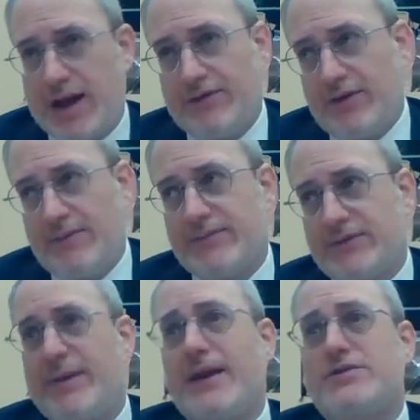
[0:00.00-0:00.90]
travel,
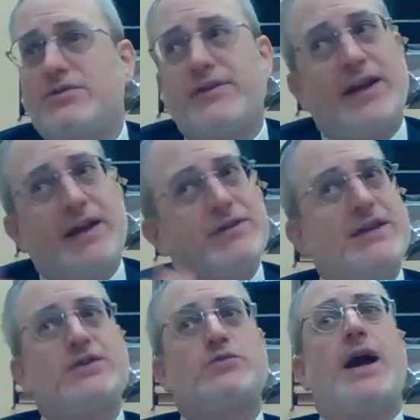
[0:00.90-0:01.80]
to make sure that
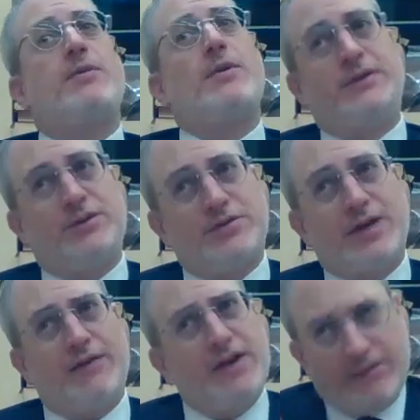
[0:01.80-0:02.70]
everything's right when we do
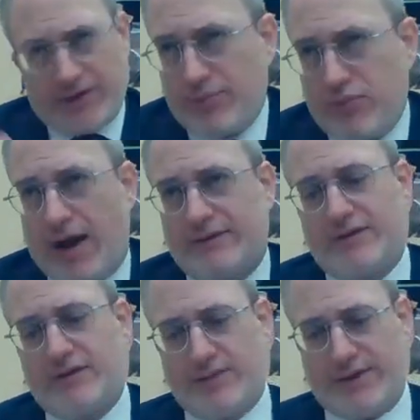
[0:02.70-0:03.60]
travel. Very
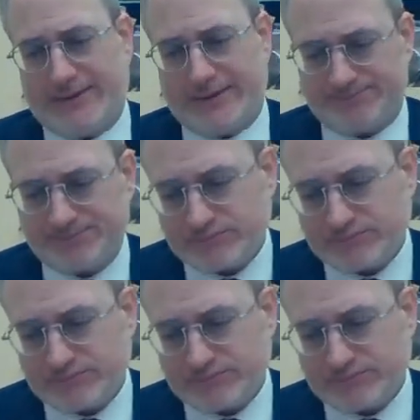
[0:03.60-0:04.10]
practical reason.